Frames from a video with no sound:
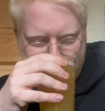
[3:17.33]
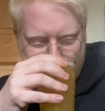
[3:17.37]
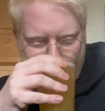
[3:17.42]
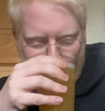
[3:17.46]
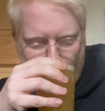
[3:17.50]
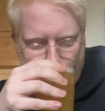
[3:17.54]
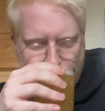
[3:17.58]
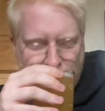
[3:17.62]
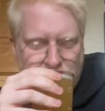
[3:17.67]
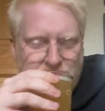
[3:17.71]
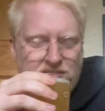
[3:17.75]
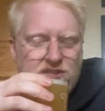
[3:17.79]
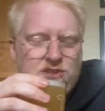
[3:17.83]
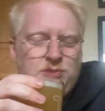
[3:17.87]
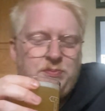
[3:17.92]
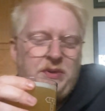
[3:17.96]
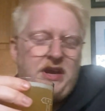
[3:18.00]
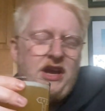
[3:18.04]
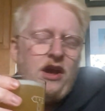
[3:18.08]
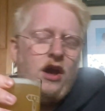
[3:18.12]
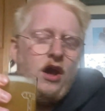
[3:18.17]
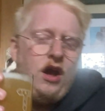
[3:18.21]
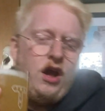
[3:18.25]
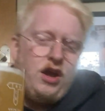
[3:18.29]
Obviously, it's a
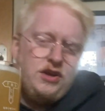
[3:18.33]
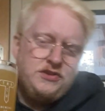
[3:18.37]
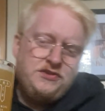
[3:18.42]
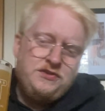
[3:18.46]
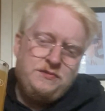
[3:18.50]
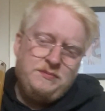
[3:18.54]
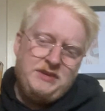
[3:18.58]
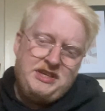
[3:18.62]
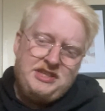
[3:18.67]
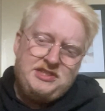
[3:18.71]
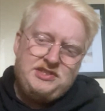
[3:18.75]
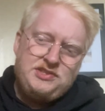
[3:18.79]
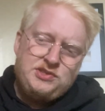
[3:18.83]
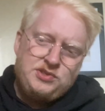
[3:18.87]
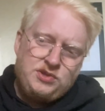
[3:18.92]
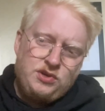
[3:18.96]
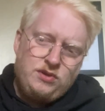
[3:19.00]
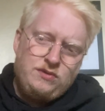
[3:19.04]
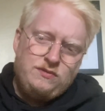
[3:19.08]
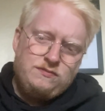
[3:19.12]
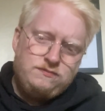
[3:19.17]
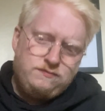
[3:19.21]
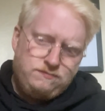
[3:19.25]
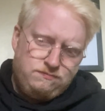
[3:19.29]
bit hard for me to
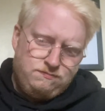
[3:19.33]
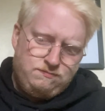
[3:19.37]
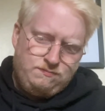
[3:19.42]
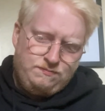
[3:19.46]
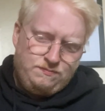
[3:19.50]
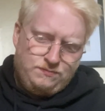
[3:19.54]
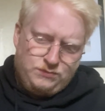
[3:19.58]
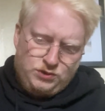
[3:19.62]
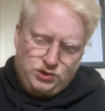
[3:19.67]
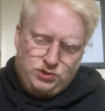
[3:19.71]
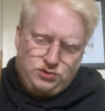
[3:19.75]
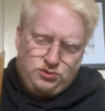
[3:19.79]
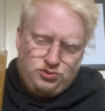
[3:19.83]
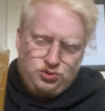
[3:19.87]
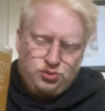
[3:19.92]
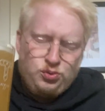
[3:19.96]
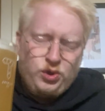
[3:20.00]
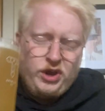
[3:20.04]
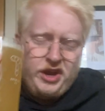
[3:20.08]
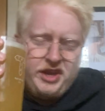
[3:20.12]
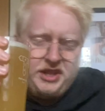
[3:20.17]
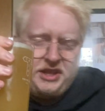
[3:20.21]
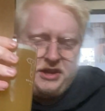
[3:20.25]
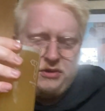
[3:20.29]
sort of
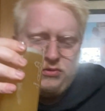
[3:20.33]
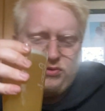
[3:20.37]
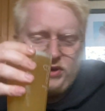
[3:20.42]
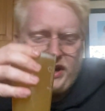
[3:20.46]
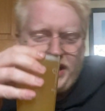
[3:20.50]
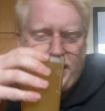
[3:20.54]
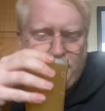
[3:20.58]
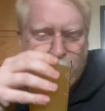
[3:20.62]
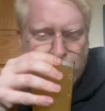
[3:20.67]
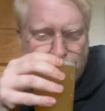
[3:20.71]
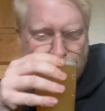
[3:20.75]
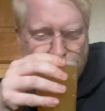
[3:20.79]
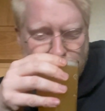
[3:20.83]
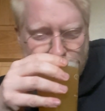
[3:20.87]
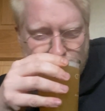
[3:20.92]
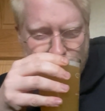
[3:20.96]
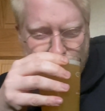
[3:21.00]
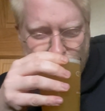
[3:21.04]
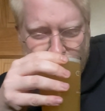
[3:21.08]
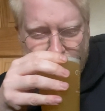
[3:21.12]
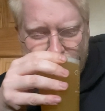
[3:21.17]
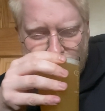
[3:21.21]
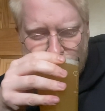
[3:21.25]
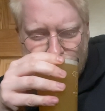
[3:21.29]
twirl it round
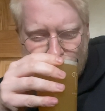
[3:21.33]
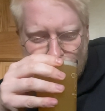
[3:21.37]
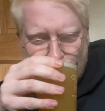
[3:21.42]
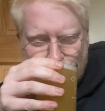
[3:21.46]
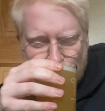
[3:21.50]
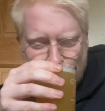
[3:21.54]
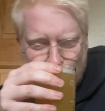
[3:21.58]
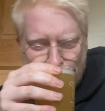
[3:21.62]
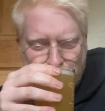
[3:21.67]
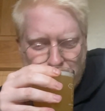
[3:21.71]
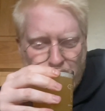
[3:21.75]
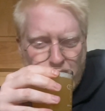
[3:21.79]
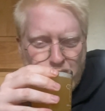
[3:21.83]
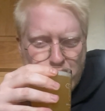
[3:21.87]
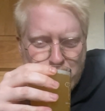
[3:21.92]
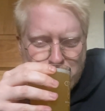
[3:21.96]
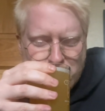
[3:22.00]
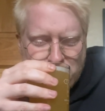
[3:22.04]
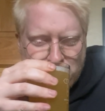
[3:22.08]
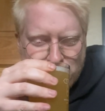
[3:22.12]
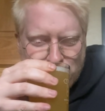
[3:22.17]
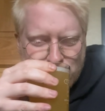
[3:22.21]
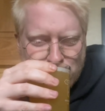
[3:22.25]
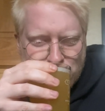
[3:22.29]
to let those
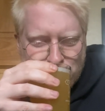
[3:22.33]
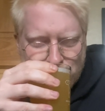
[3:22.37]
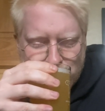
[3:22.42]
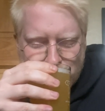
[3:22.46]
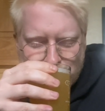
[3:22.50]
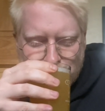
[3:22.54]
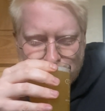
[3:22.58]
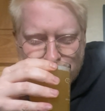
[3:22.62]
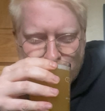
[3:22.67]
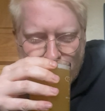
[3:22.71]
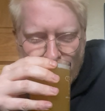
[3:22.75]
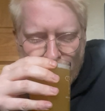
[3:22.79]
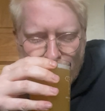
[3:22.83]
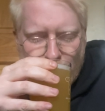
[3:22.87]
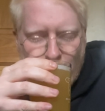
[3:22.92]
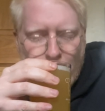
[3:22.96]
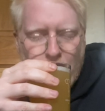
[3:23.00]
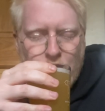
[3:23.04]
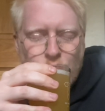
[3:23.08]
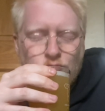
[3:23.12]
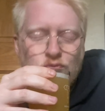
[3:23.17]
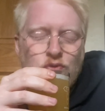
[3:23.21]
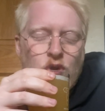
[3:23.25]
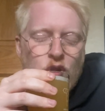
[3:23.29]
aromas,
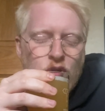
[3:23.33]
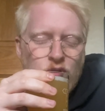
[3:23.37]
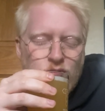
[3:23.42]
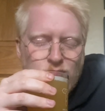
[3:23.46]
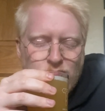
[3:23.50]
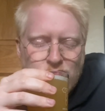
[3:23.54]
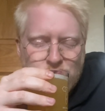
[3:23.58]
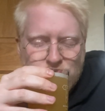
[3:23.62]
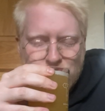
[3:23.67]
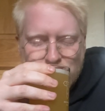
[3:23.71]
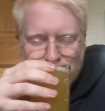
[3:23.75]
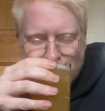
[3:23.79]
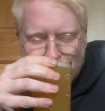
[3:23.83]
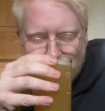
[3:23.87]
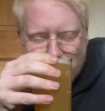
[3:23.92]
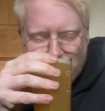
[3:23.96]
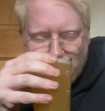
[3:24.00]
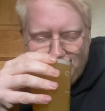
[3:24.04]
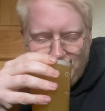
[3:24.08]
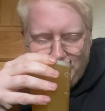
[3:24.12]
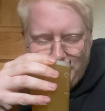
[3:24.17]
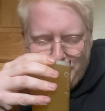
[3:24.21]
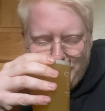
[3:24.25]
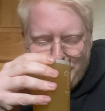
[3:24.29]
aromas
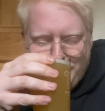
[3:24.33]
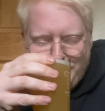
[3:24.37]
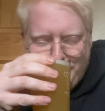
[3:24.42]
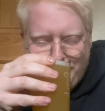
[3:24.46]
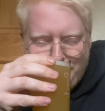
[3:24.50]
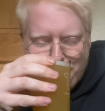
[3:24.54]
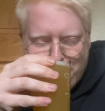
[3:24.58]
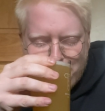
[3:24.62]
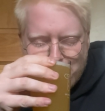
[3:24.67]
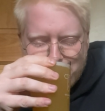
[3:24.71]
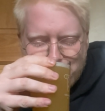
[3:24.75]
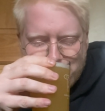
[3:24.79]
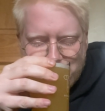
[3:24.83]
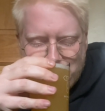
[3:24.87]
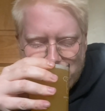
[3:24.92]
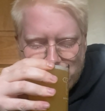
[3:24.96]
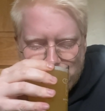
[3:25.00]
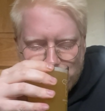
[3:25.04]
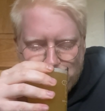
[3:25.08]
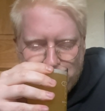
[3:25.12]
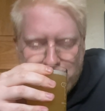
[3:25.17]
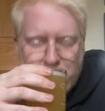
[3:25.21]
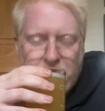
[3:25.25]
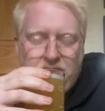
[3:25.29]
um,
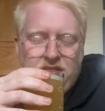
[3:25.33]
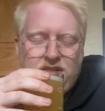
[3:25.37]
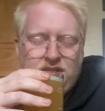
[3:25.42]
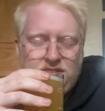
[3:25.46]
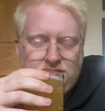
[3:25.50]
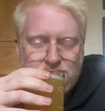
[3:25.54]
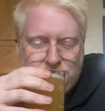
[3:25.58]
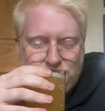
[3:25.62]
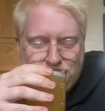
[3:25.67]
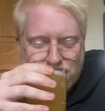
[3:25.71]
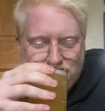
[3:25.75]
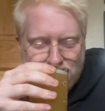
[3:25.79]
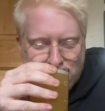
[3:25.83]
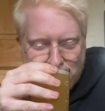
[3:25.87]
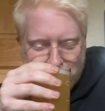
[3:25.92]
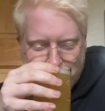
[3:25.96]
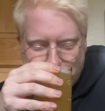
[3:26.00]
disperse